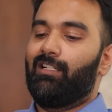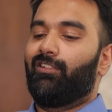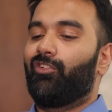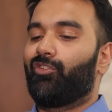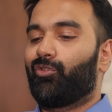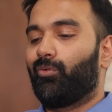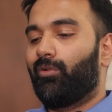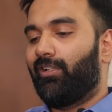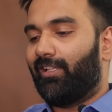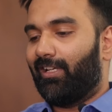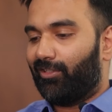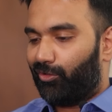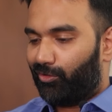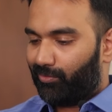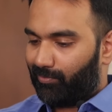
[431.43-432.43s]
the student
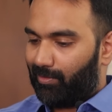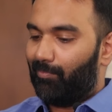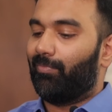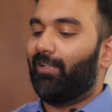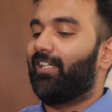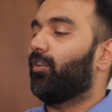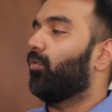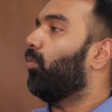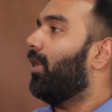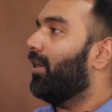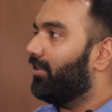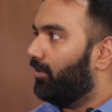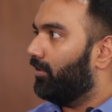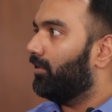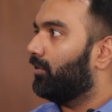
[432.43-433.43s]
has completed
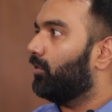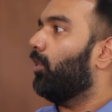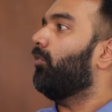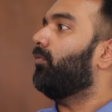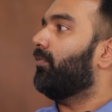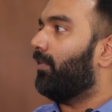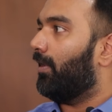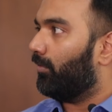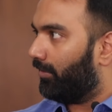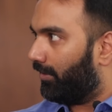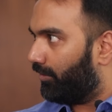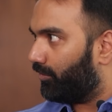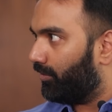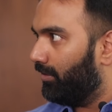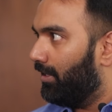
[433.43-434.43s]
1 year of a
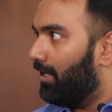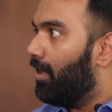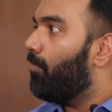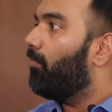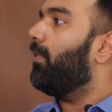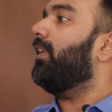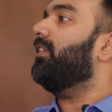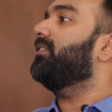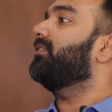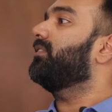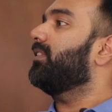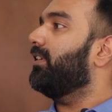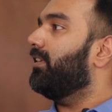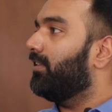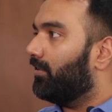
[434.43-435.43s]
foundation plus
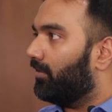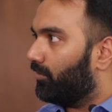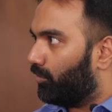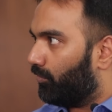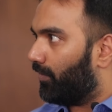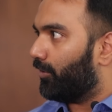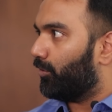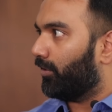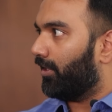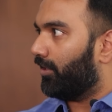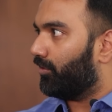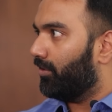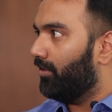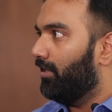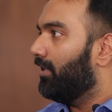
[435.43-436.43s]
3 years of
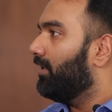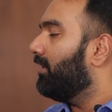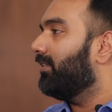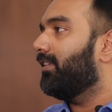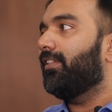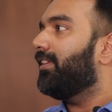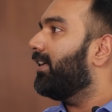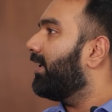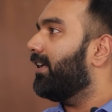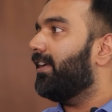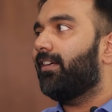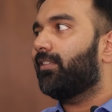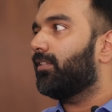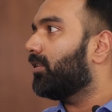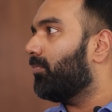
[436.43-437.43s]
education, then they can
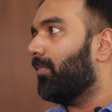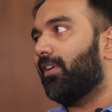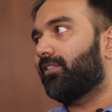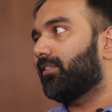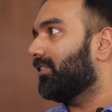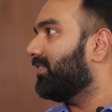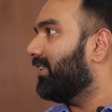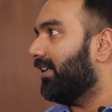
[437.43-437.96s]
enter the master's